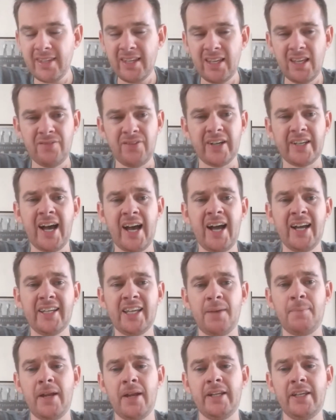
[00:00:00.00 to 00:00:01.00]
If I can't
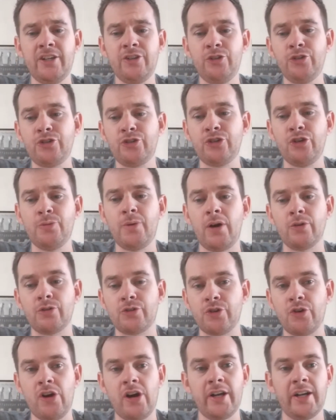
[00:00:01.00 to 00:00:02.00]
get many in YouTube, I'll
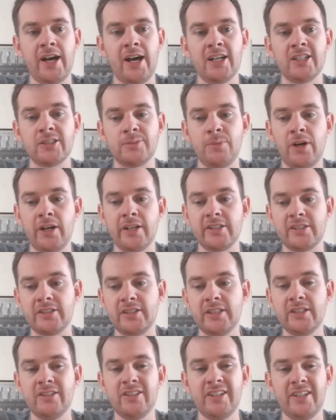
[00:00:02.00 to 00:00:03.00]
try and ask my
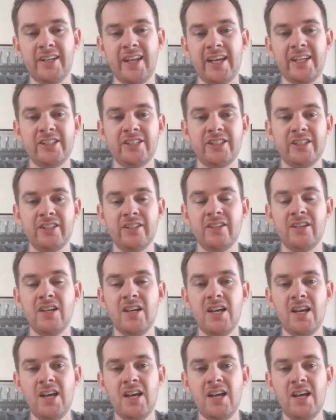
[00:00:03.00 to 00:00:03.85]
Still a Nation